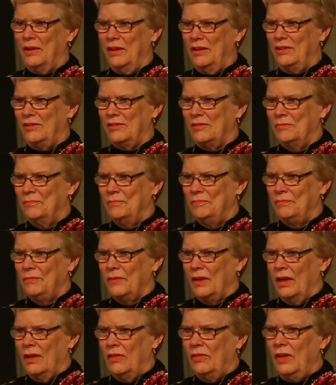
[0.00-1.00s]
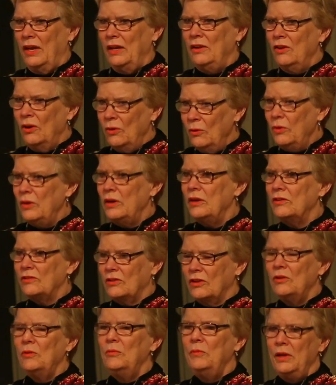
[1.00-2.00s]
place. They know that it's
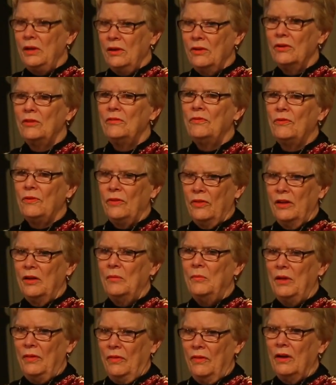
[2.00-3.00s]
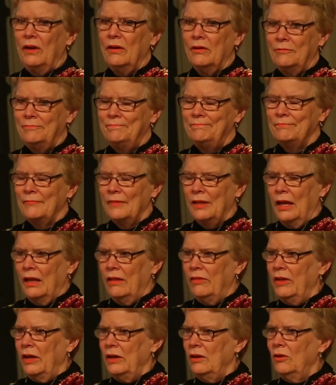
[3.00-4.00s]
going to be good for them in there.
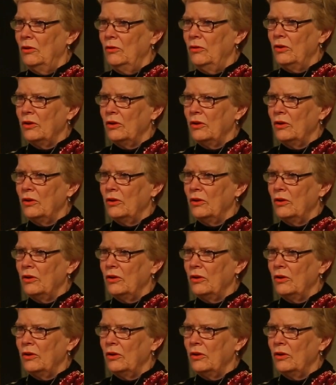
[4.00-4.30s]
They know